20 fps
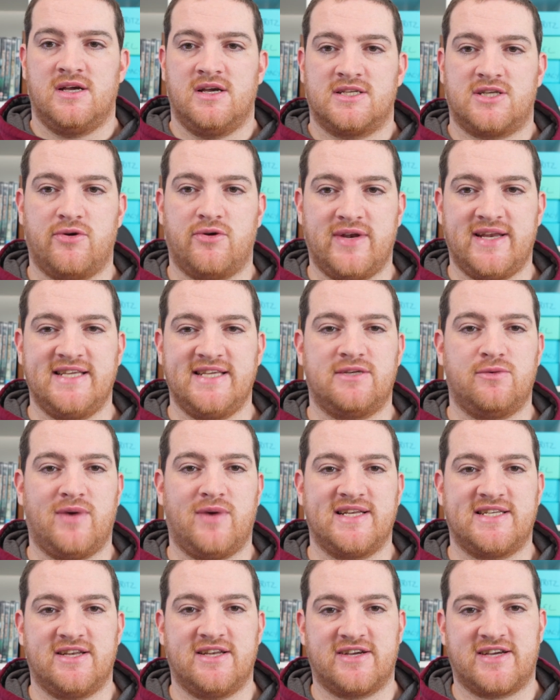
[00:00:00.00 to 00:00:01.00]
So an easy
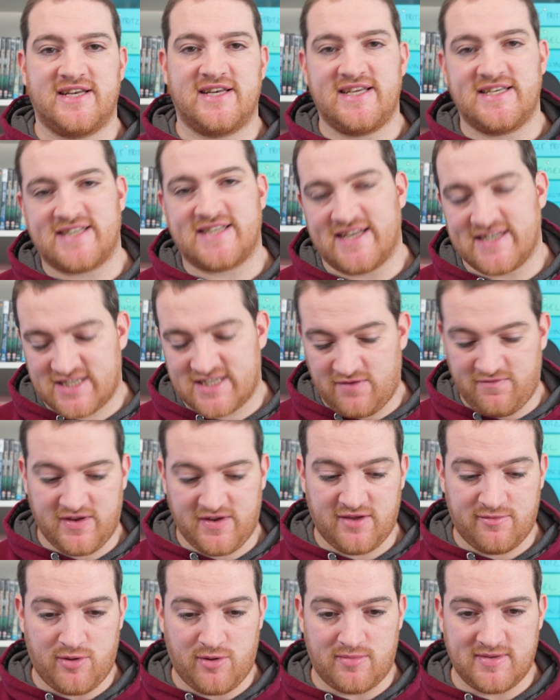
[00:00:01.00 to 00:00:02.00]
way to look at this, and
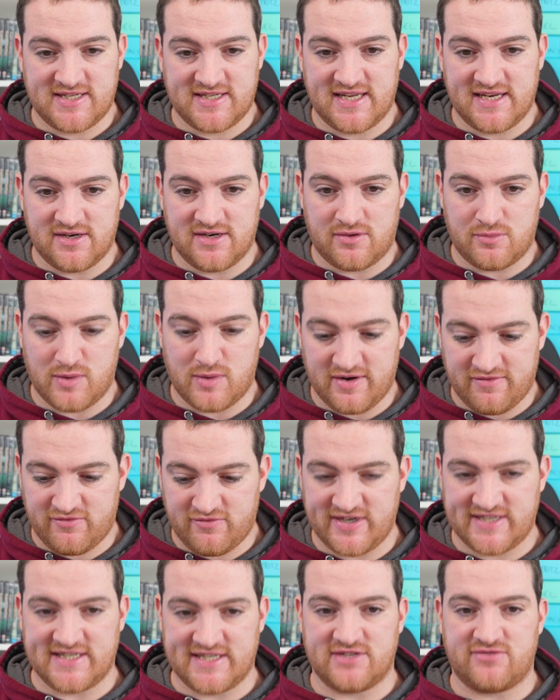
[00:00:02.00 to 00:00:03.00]
something you've probably seen on one of
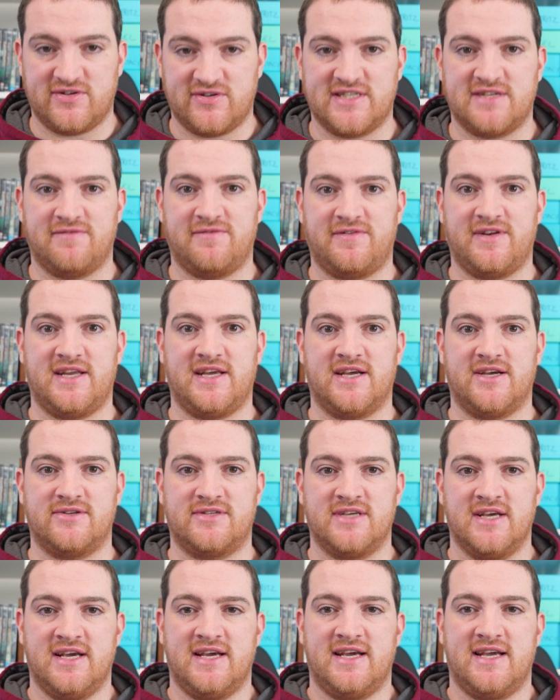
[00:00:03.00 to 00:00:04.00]
Reese's recent
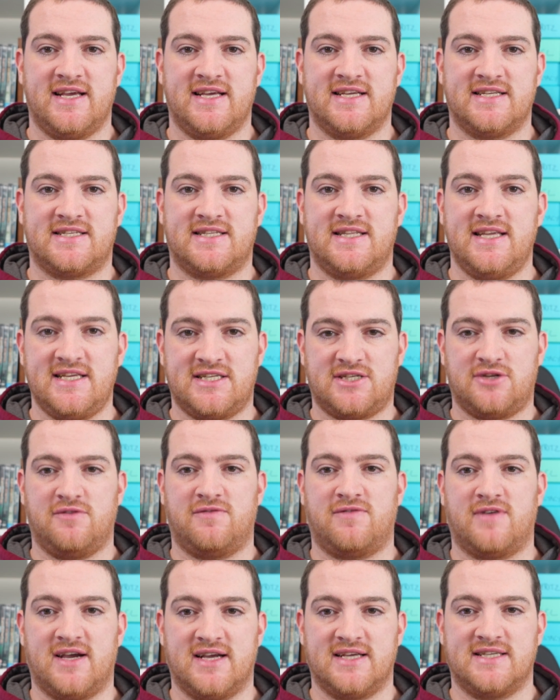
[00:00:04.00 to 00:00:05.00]
videos, is these two
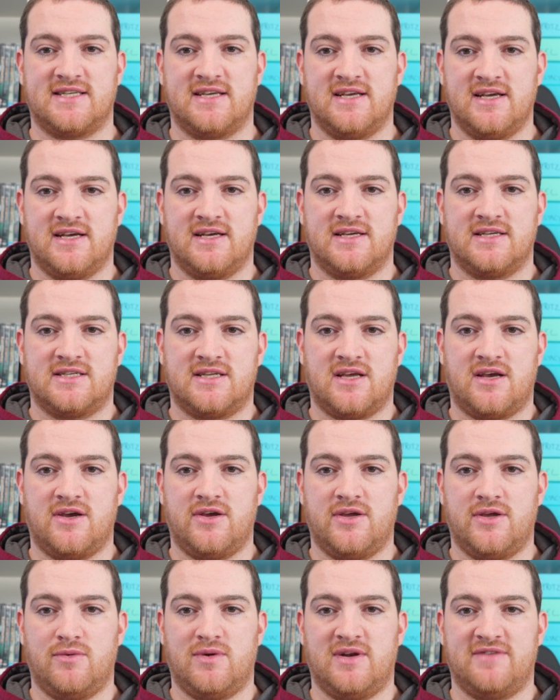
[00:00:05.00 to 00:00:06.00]
flies.
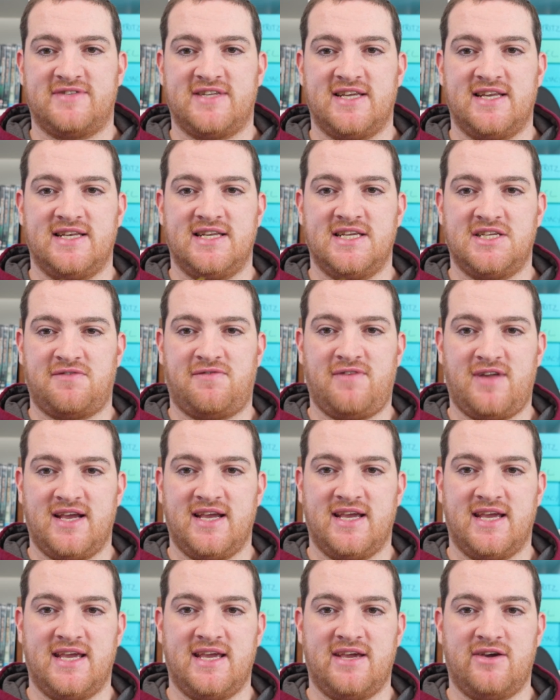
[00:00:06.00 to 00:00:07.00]
So you will have seen this
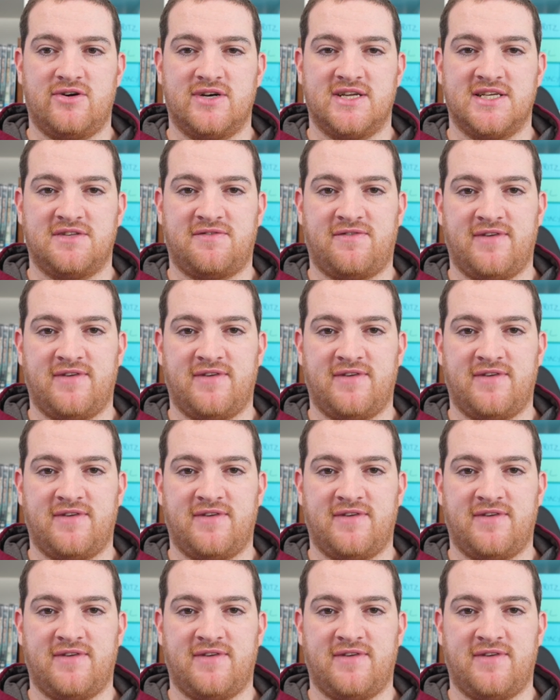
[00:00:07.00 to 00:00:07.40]
fly here on his